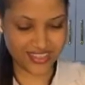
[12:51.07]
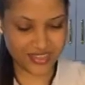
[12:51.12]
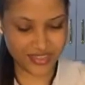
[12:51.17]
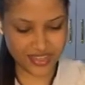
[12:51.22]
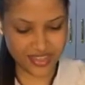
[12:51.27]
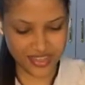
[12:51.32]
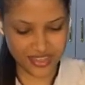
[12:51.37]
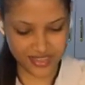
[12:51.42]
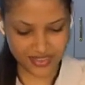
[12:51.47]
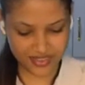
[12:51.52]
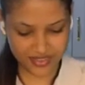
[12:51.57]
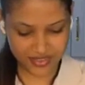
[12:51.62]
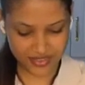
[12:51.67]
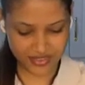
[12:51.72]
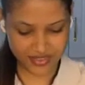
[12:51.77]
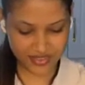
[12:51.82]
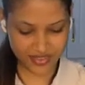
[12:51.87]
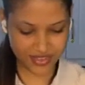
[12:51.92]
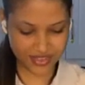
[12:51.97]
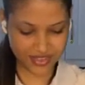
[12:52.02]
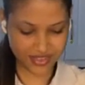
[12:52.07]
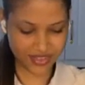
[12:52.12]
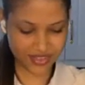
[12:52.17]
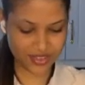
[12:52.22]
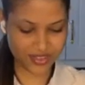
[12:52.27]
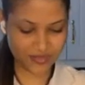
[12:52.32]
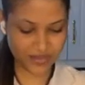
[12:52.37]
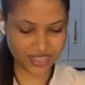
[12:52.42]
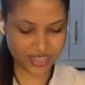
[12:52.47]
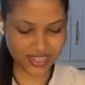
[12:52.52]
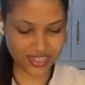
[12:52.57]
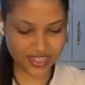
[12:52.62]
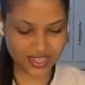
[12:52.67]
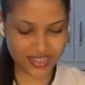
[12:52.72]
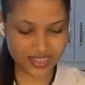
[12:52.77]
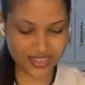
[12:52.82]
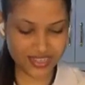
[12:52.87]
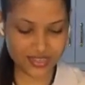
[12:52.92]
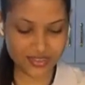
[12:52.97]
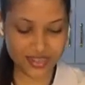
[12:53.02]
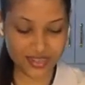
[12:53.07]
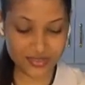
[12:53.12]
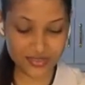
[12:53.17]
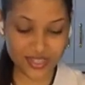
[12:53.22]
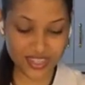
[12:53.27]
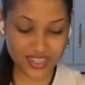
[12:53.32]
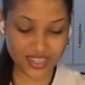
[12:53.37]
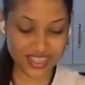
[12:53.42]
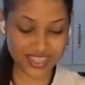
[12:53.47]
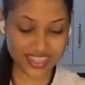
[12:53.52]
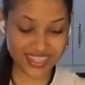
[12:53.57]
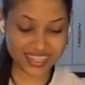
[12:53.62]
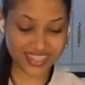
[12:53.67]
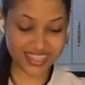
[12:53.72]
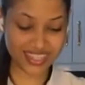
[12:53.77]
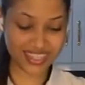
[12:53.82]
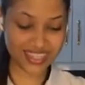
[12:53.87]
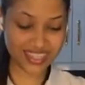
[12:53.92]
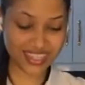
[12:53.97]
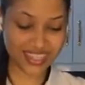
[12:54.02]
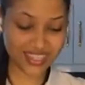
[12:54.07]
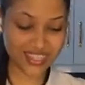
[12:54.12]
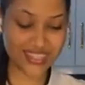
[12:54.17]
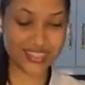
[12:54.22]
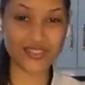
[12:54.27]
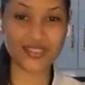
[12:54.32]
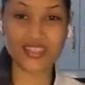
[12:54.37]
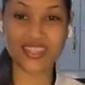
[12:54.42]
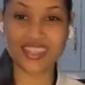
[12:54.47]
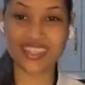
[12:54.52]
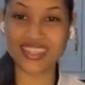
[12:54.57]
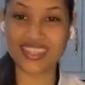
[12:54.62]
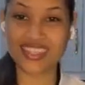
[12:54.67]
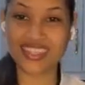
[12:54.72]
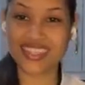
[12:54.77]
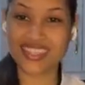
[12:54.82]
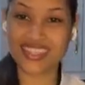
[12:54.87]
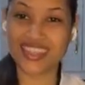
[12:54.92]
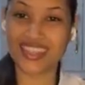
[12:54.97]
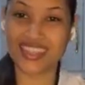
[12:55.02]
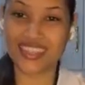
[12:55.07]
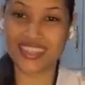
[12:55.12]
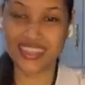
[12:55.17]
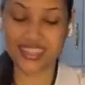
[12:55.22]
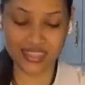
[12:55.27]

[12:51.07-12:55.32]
Okay, so I'm mixing this around and you could see the sauce is starting